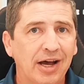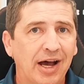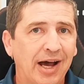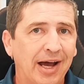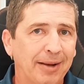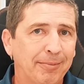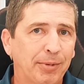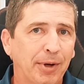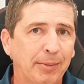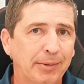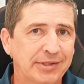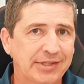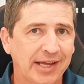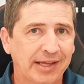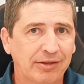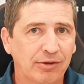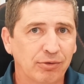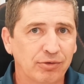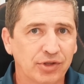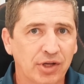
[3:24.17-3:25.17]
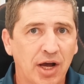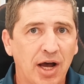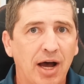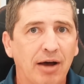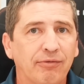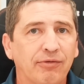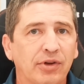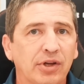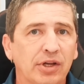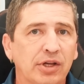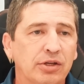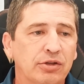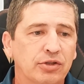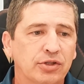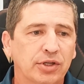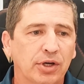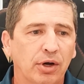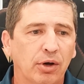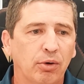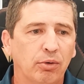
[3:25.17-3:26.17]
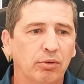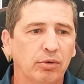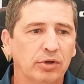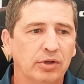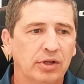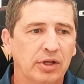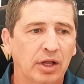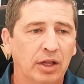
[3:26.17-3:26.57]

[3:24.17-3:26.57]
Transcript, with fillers: I'd probably take those off. So